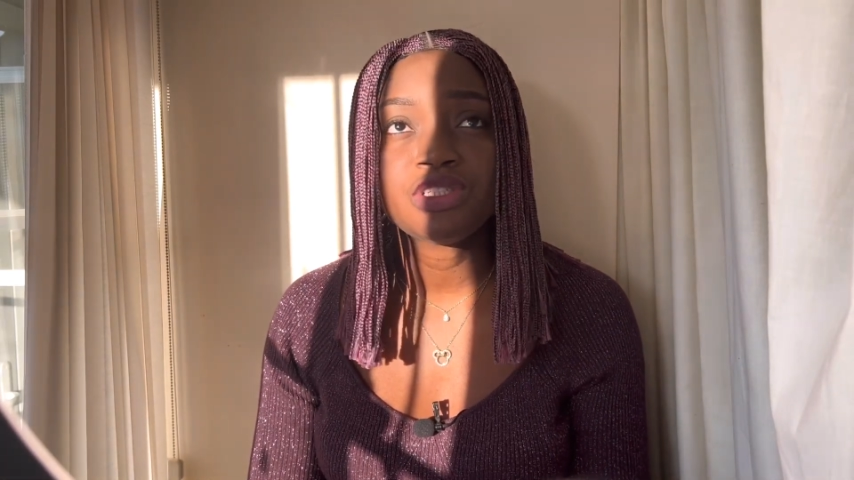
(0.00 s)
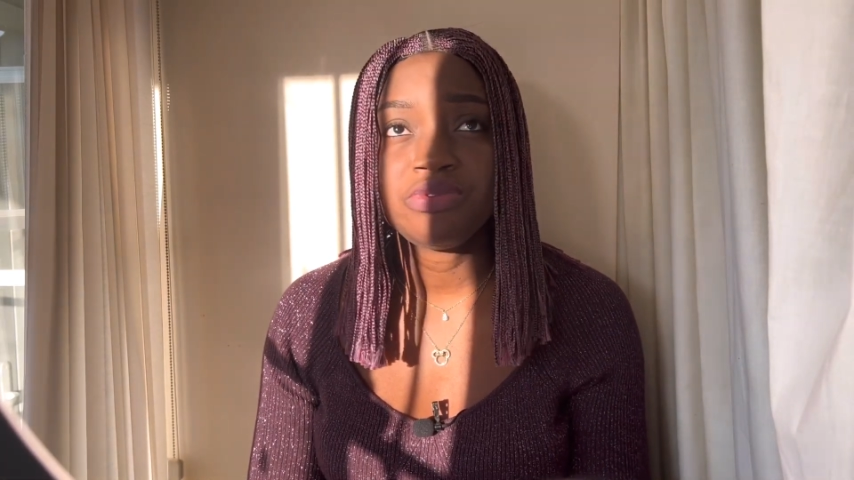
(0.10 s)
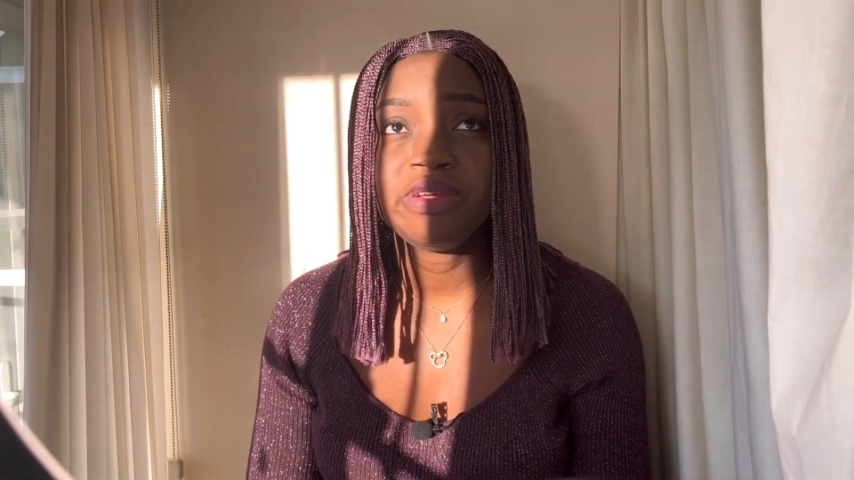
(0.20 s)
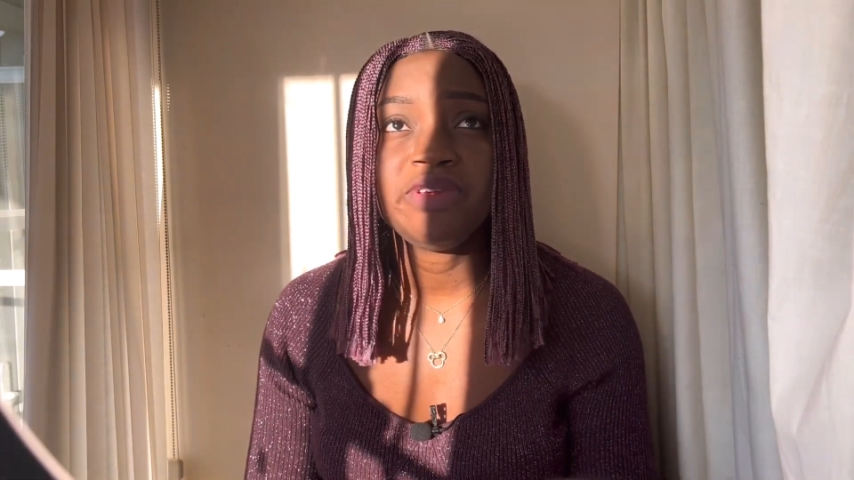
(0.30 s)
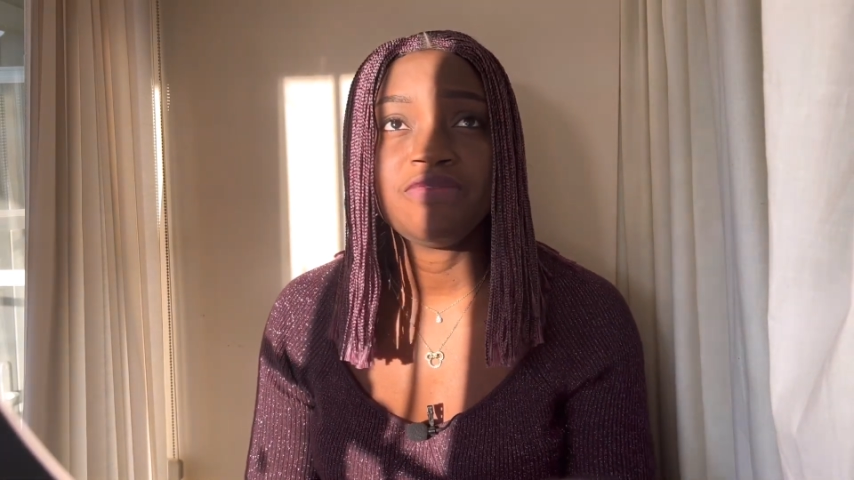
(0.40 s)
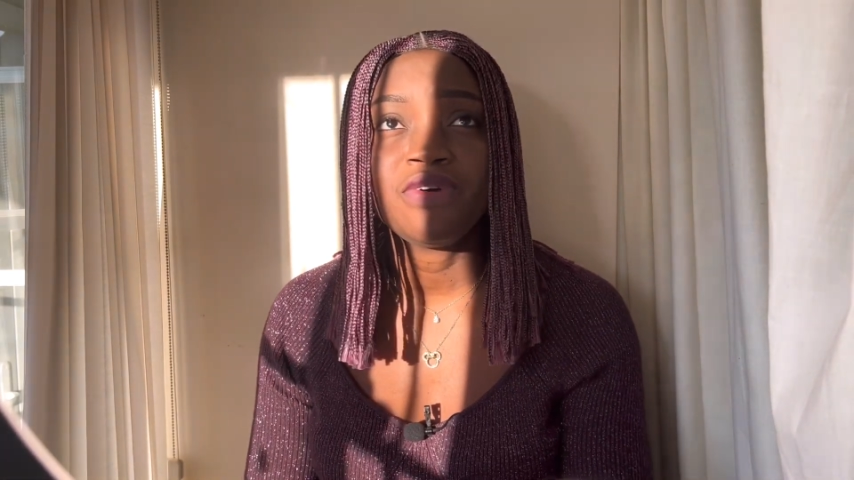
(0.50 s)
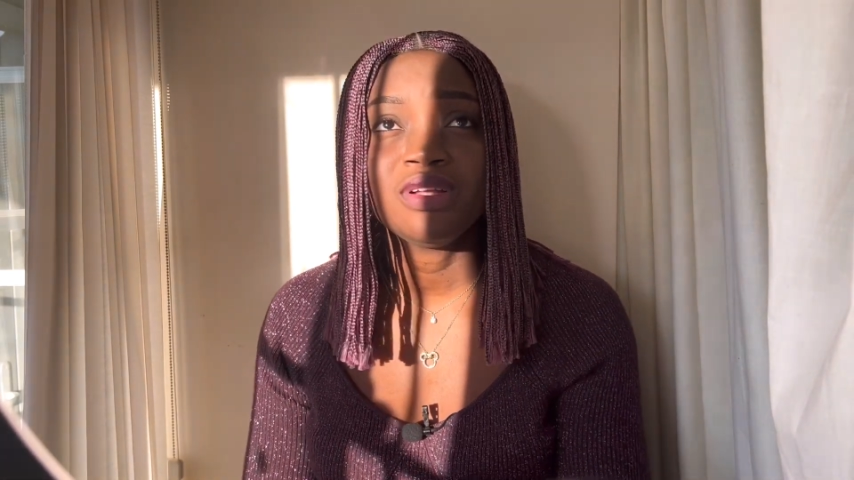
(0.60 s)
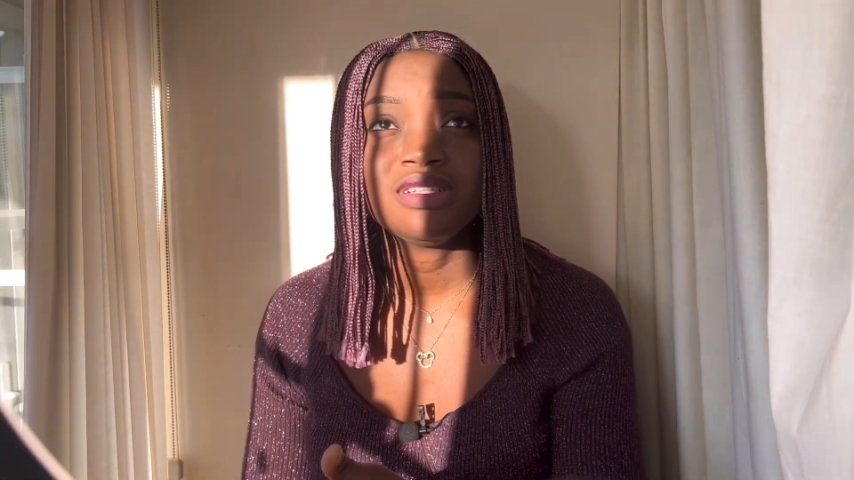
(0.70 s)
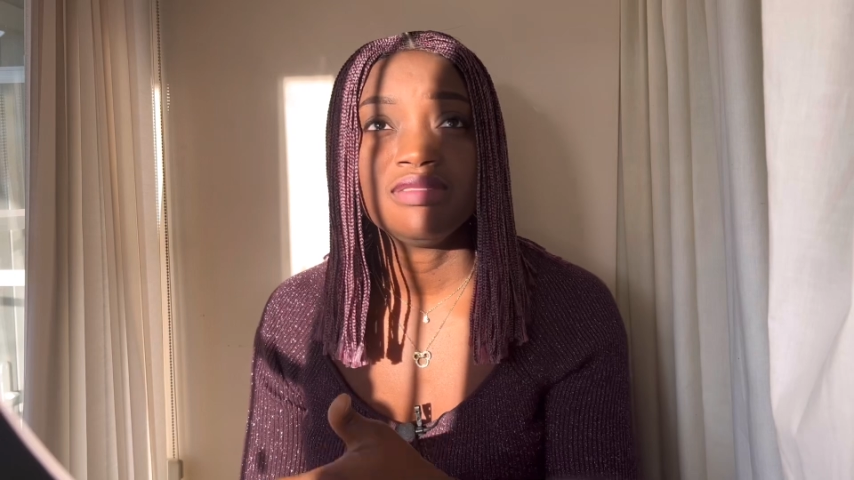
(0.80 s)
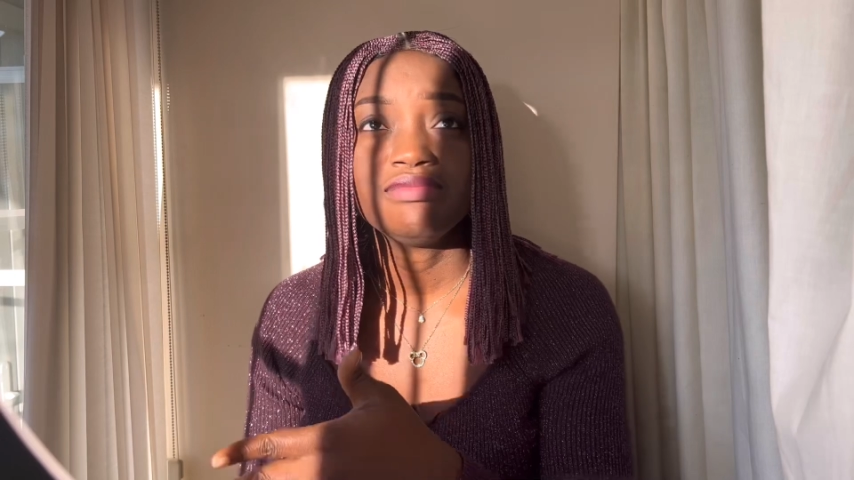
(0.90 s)
3
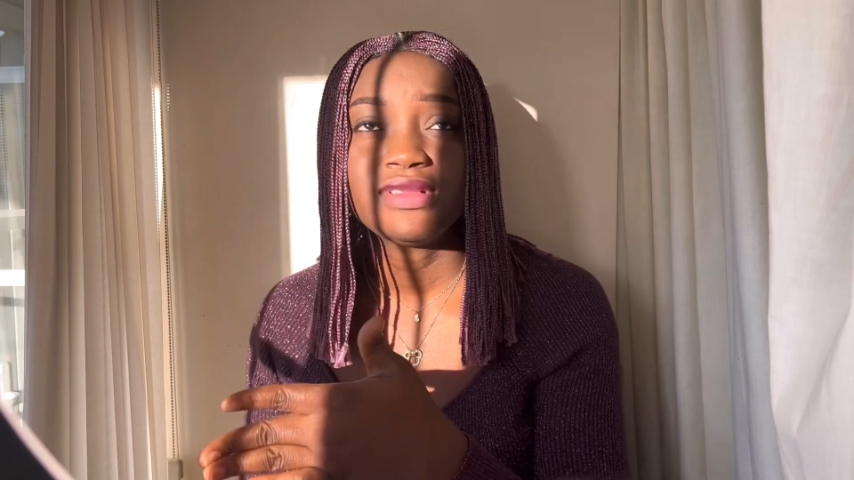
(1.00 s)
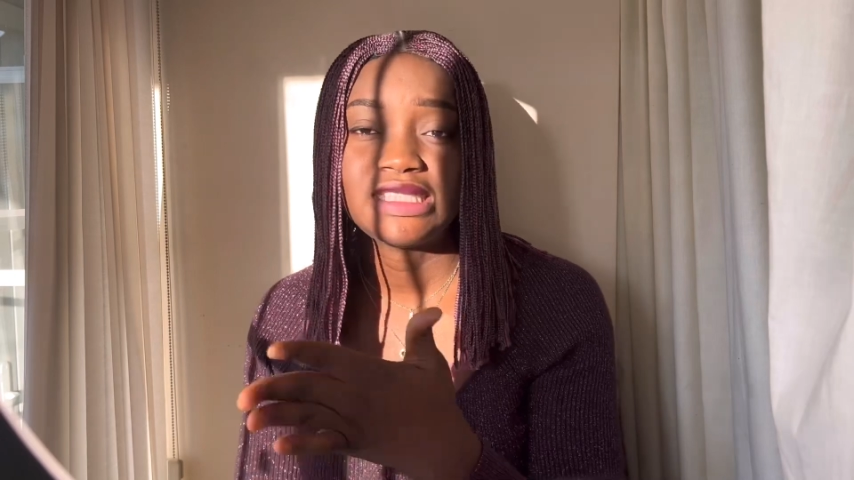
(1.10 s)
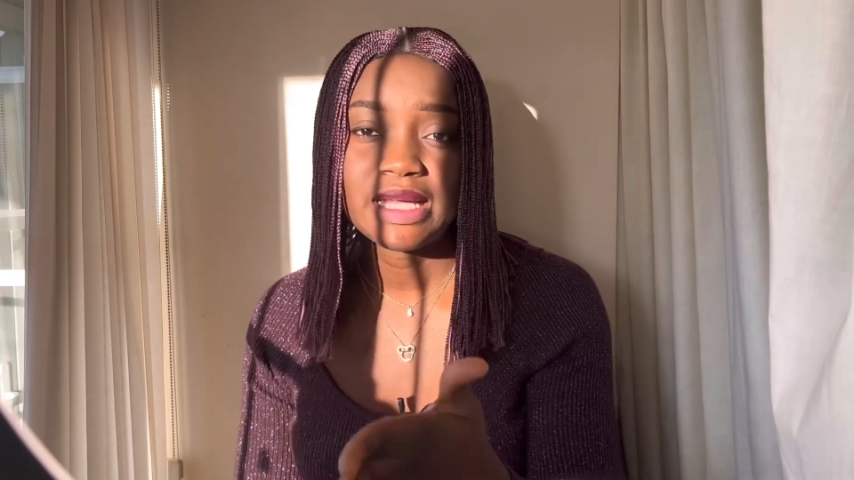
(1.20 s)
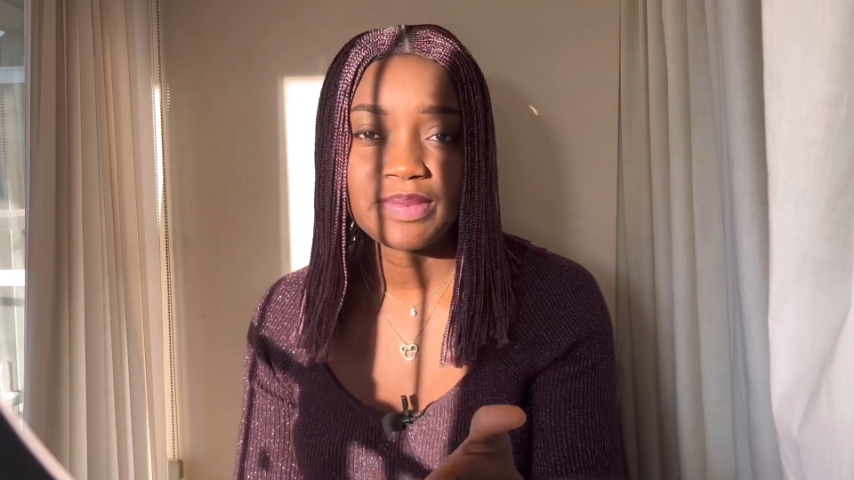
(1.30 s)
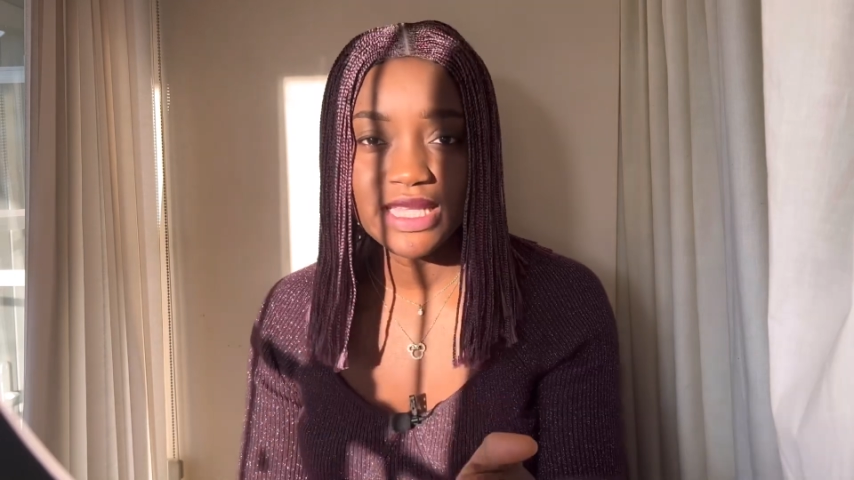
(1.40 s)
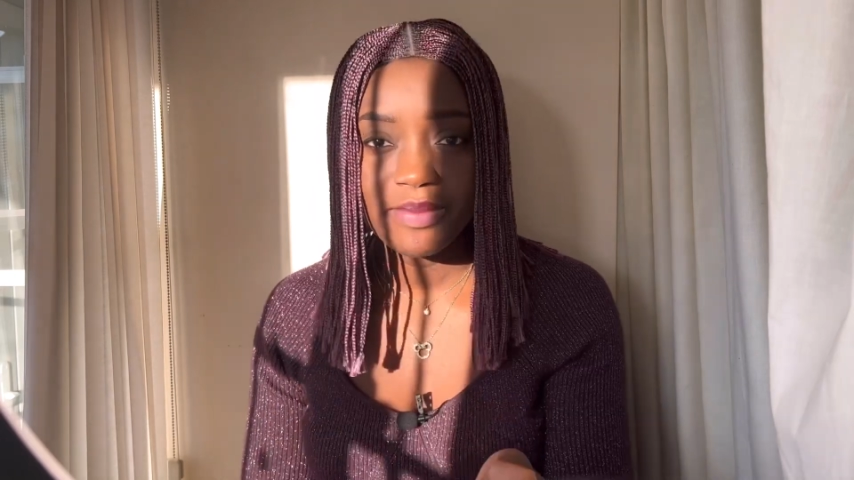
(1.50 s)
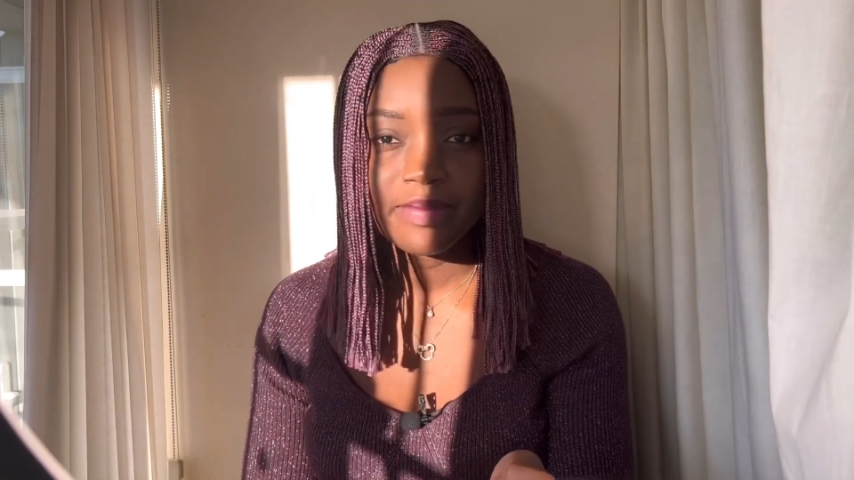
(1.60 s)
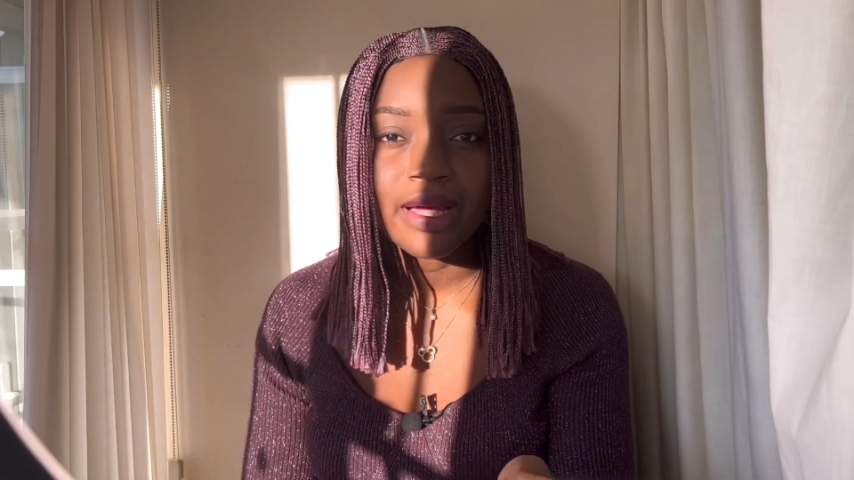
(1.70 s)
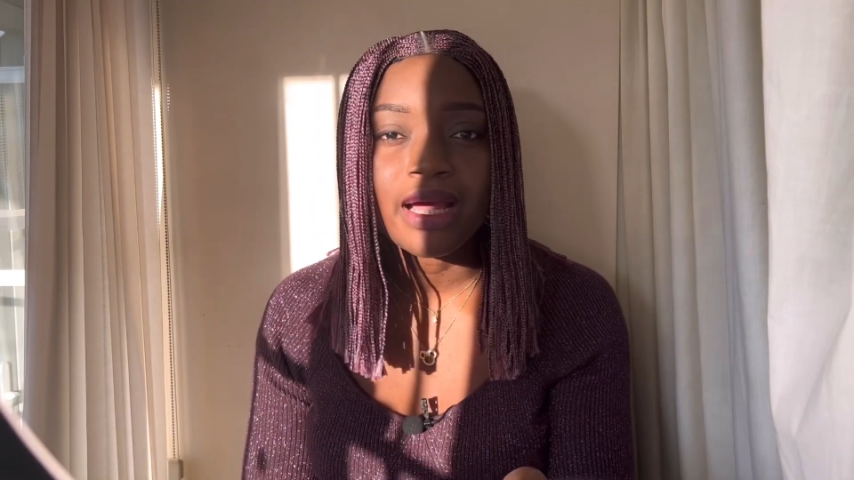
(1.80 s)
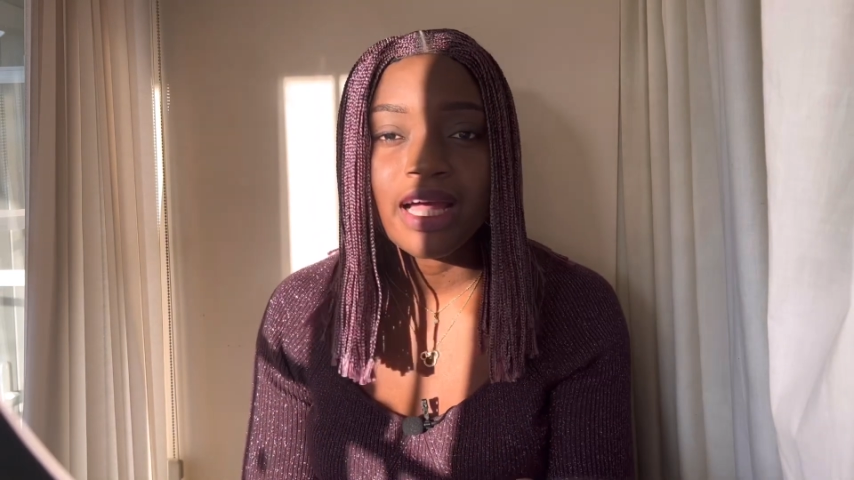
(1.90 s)
before
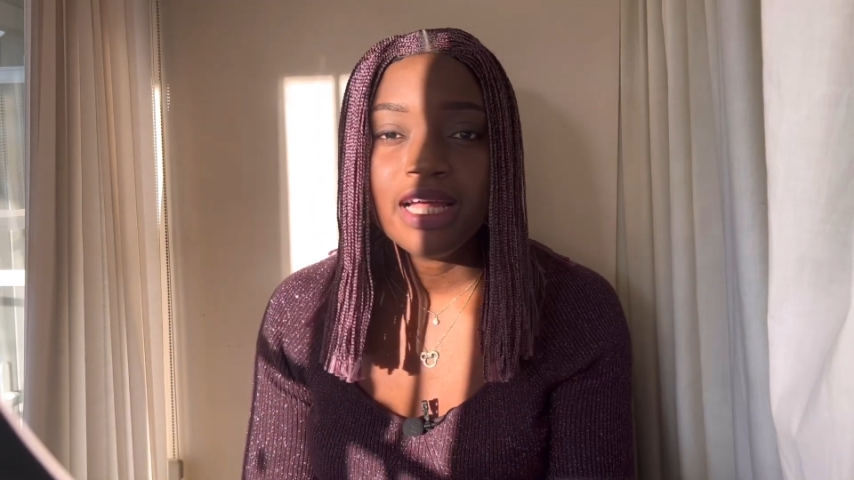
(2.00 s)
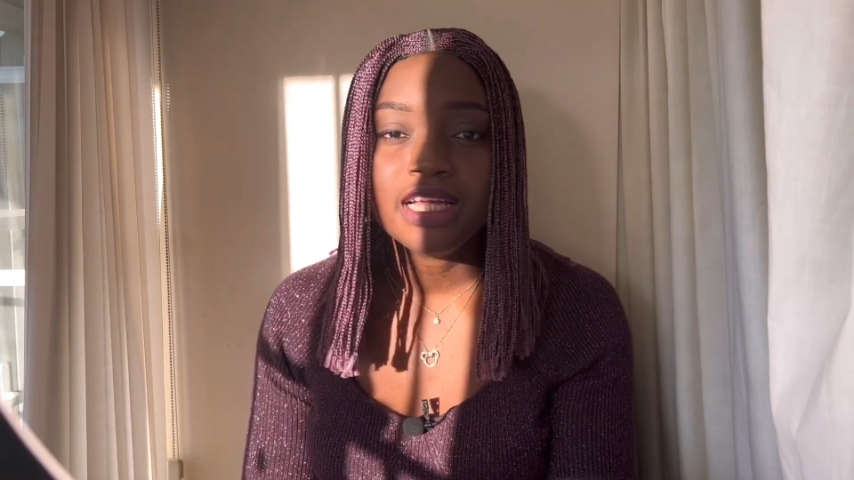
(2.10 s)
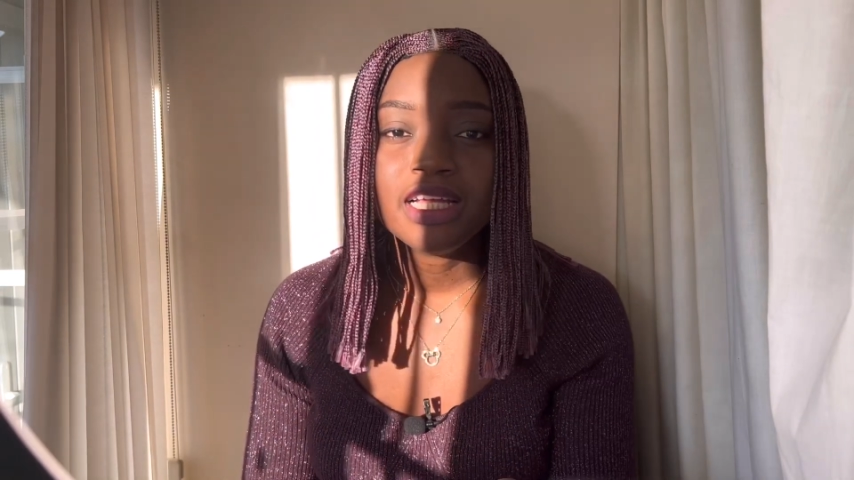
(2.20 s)
September,